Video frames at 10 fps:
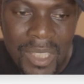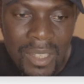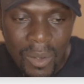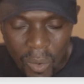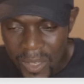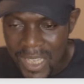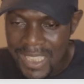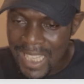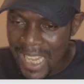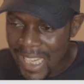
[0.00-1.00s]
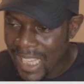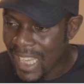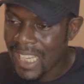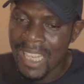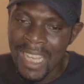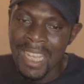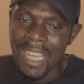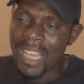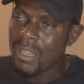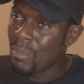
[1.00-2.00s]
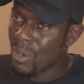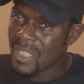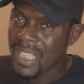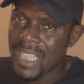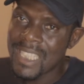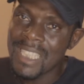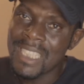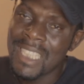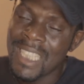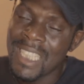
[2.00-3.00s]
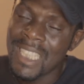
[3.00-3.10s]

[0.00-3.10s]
understanding it. In most cases,